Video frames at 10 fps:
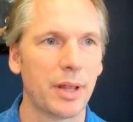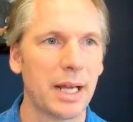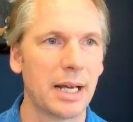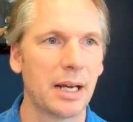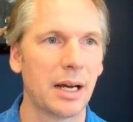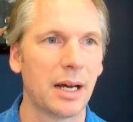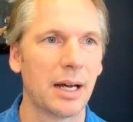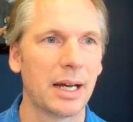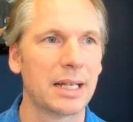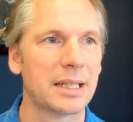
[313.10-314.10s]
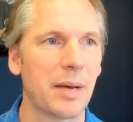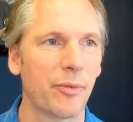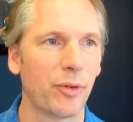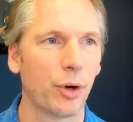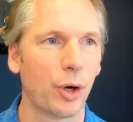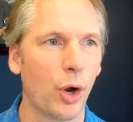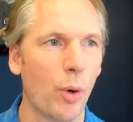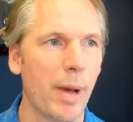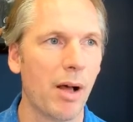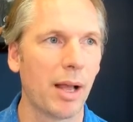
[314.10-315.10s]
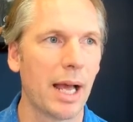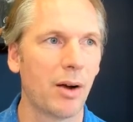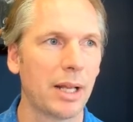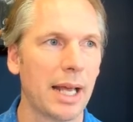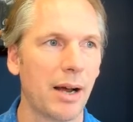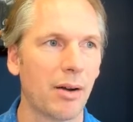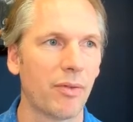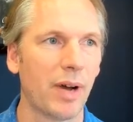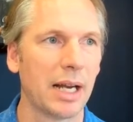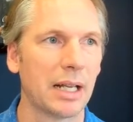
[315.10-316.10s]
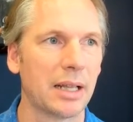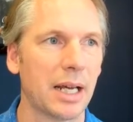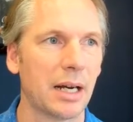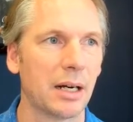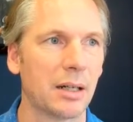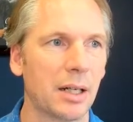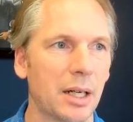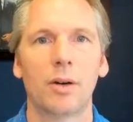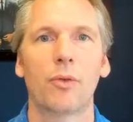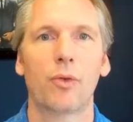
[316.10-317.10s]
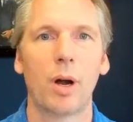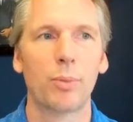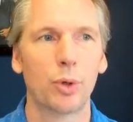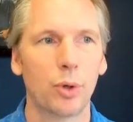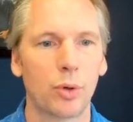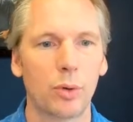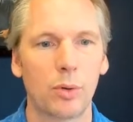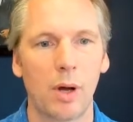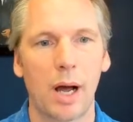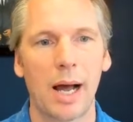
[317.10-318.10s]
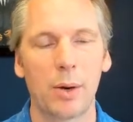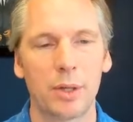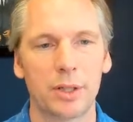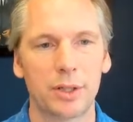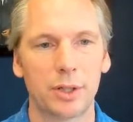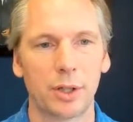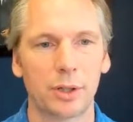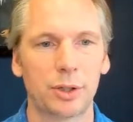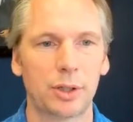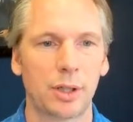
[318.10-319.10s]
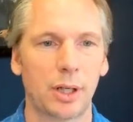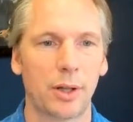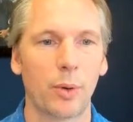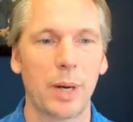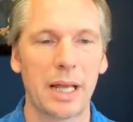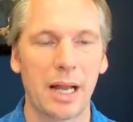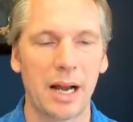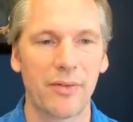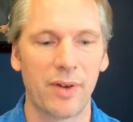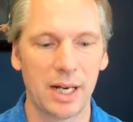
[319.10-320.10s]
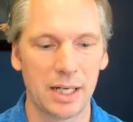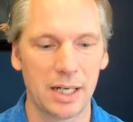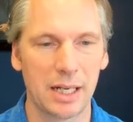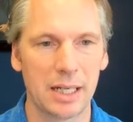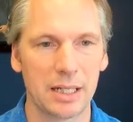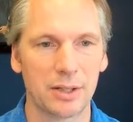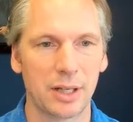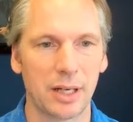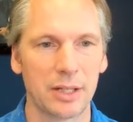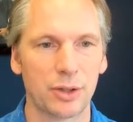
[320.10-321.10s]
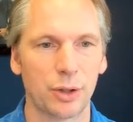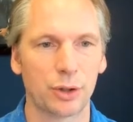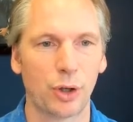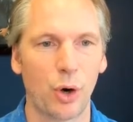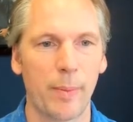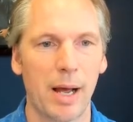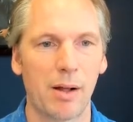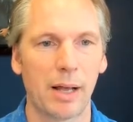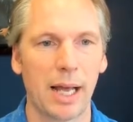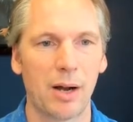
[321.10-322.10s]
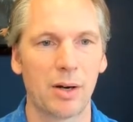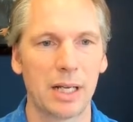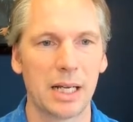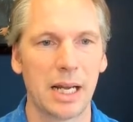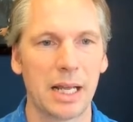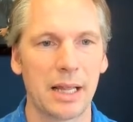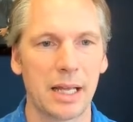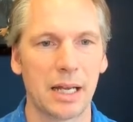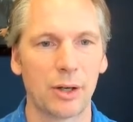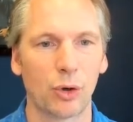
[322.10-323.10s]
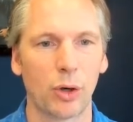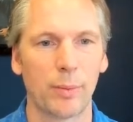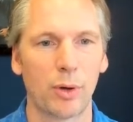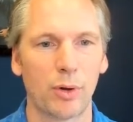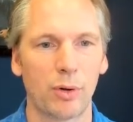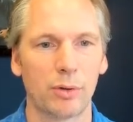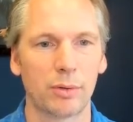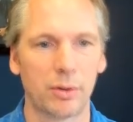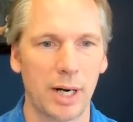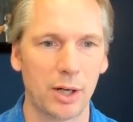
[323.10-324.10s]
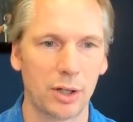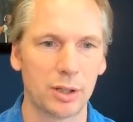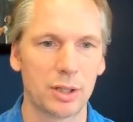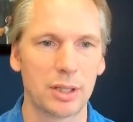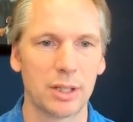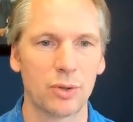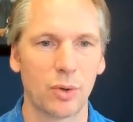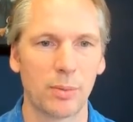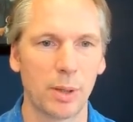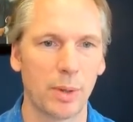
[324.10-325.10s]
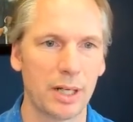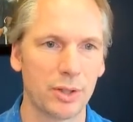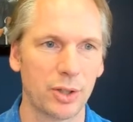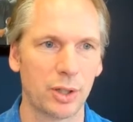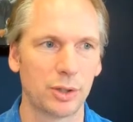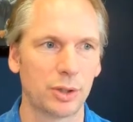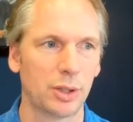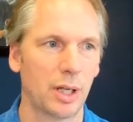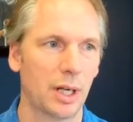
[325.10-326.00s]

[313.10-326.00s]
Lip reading: thing, except for Comal County, how to find it there. From Google, I would search, the way that I find it is I search Comal County and then criminal records is normally what I search.